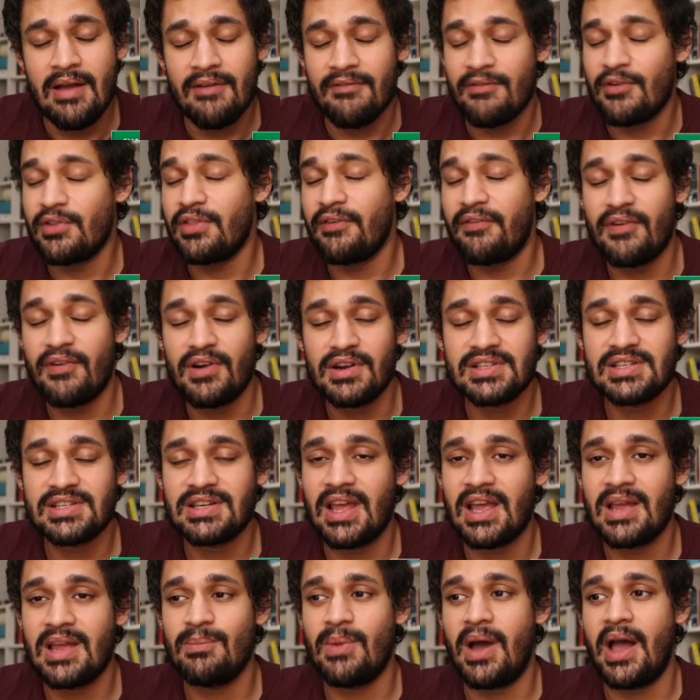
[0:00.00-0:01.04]
For the first
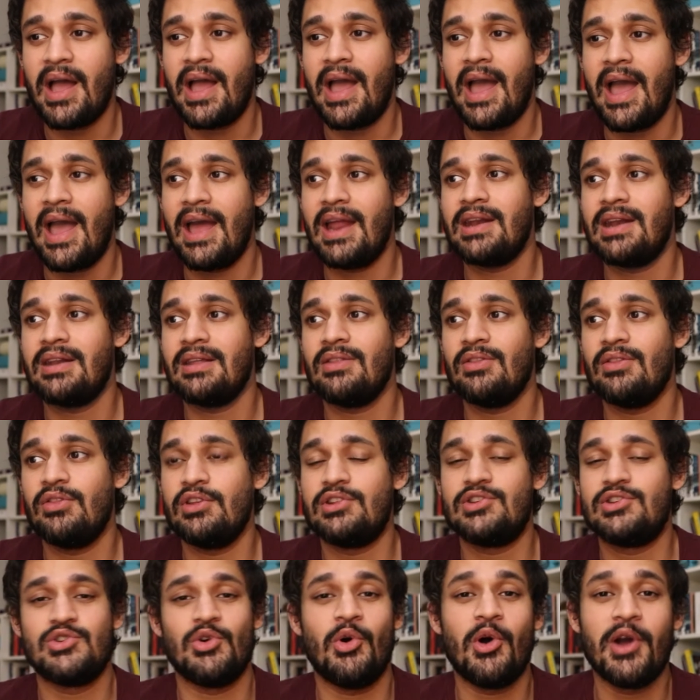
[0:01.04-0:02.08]
time, I had
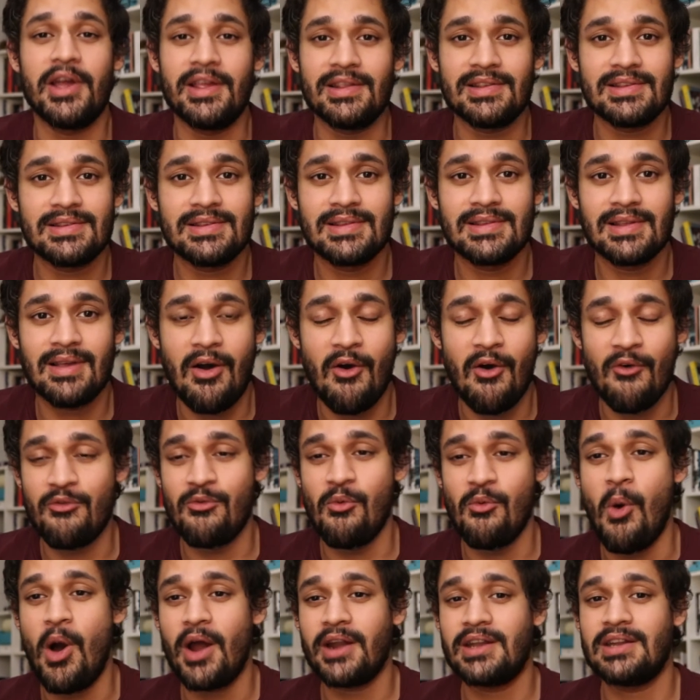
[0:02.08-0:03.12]
the choice
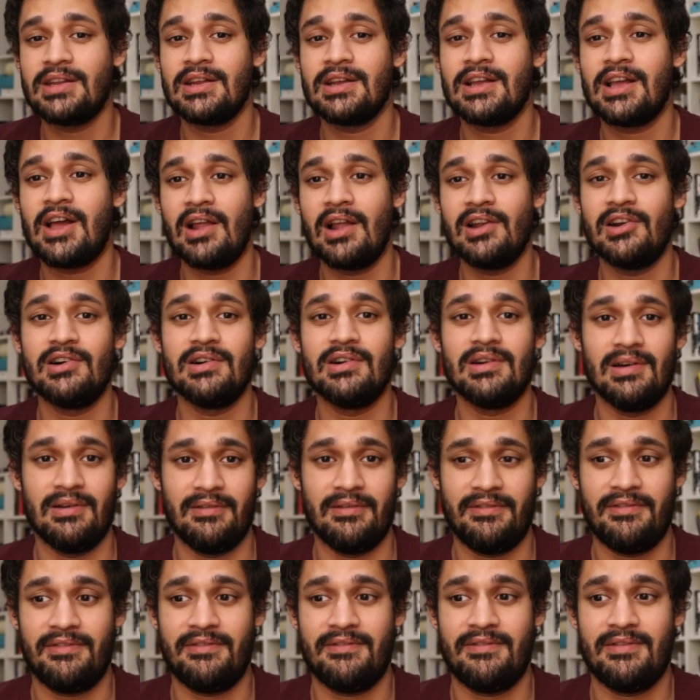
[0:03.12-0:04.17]
of what color
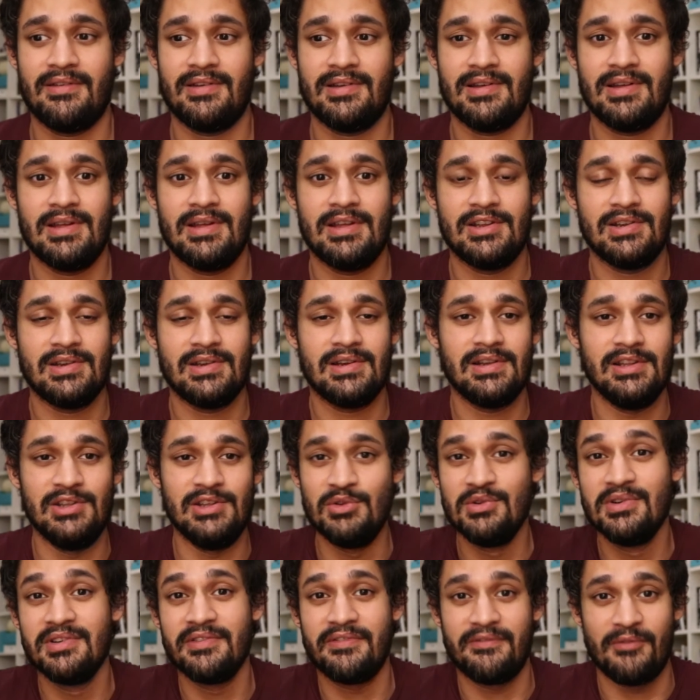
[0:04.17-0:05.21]
of
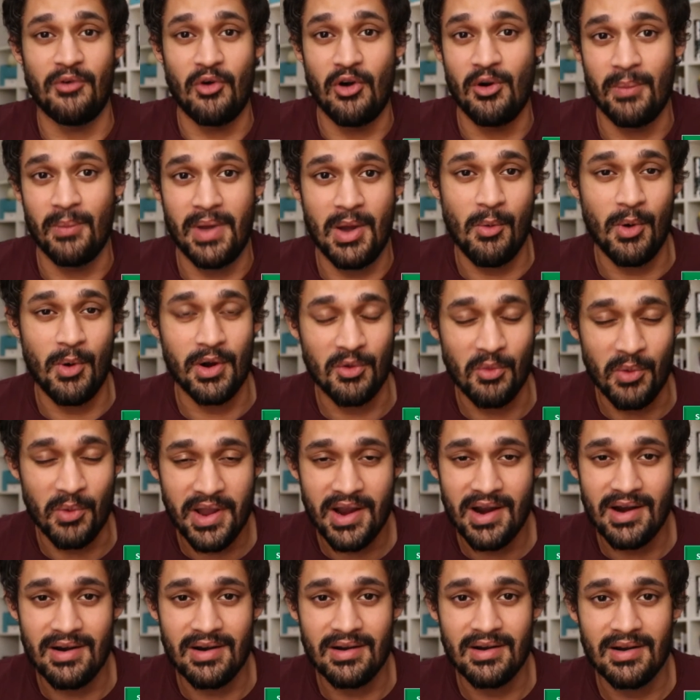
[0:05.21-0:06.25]
uniform I want to
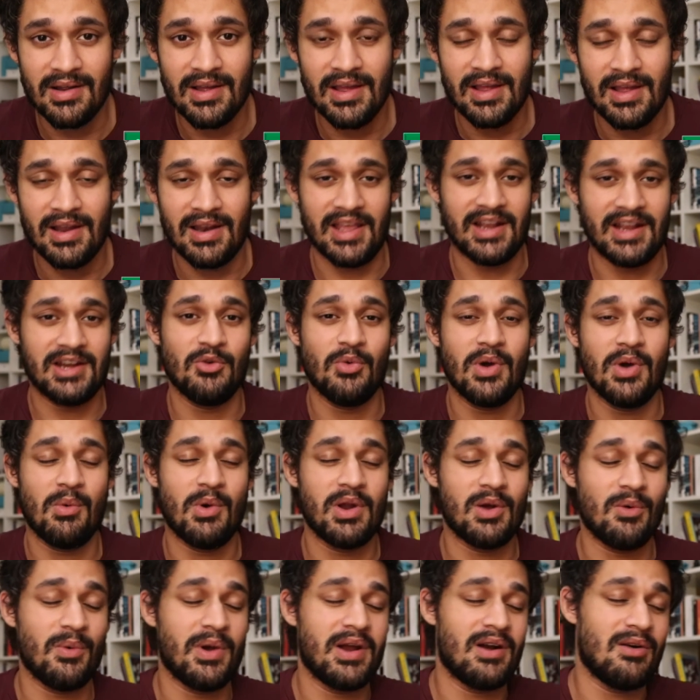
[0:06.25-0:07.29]
wear. Like, do I
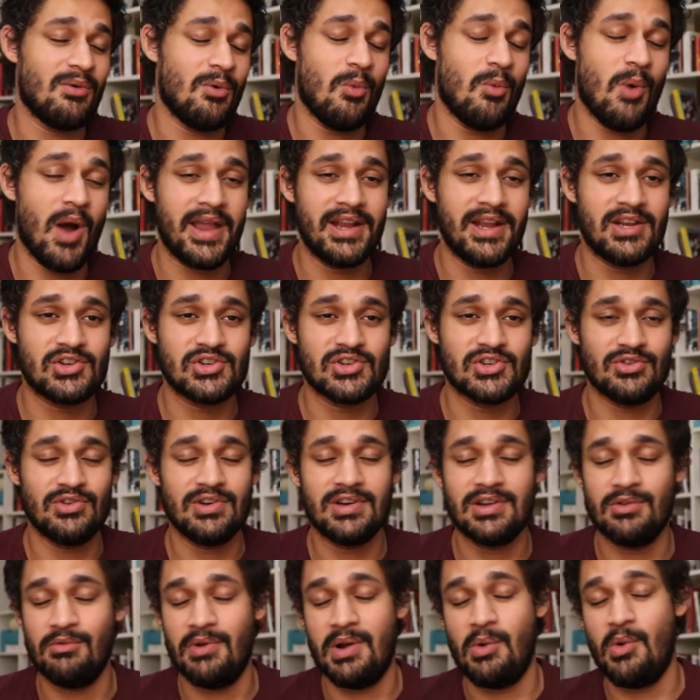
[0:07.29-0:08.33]
want to wear a white
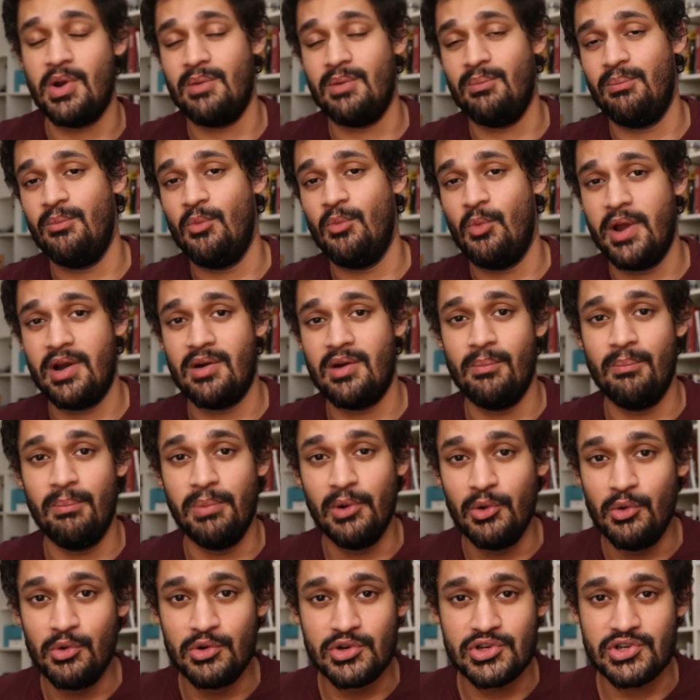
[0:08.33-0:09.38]
shirt? Do I want to wear a
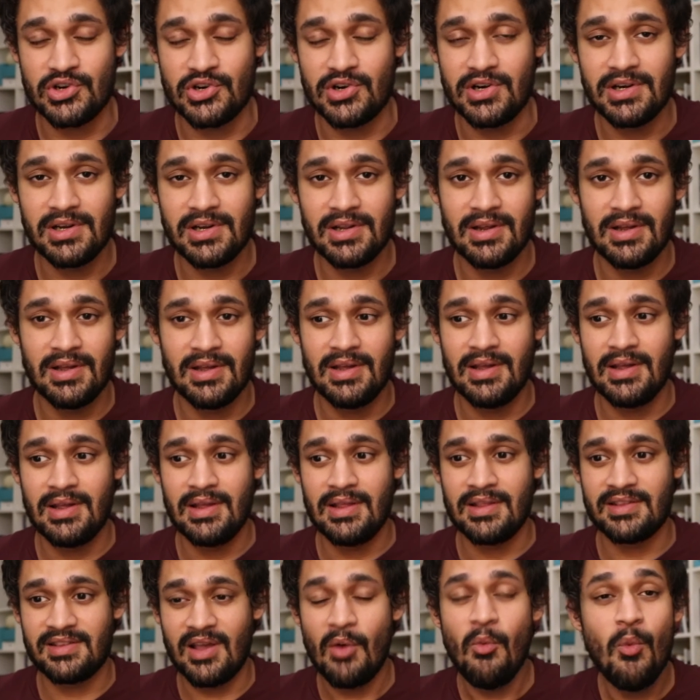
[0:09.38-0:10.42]
blue shirt?
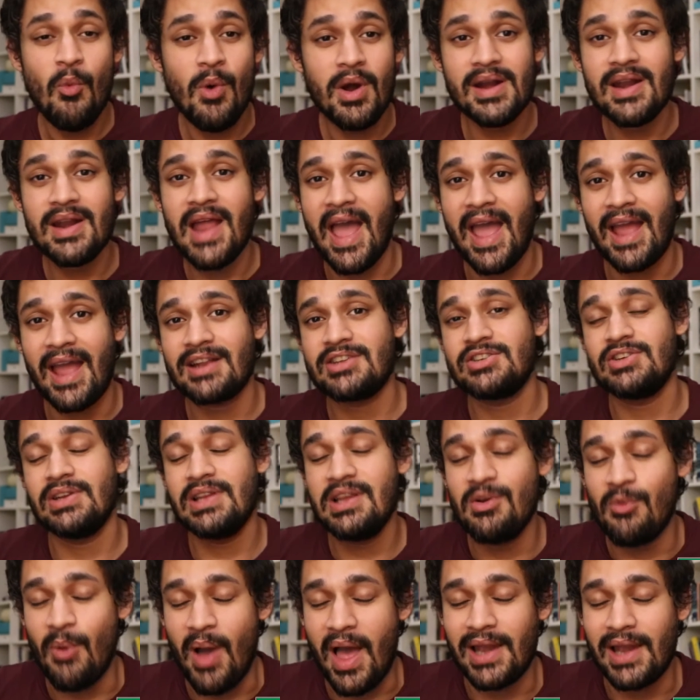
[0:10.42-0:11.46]
Someone
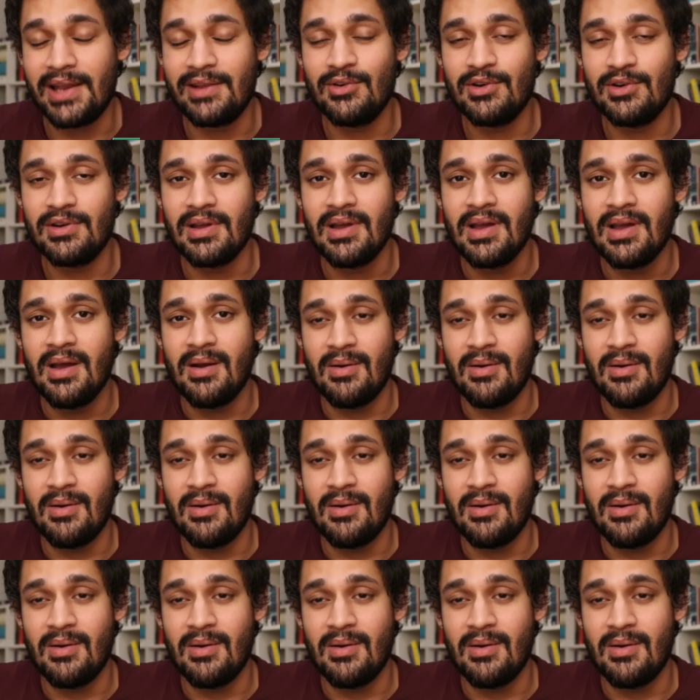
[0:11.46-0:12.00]
actually valued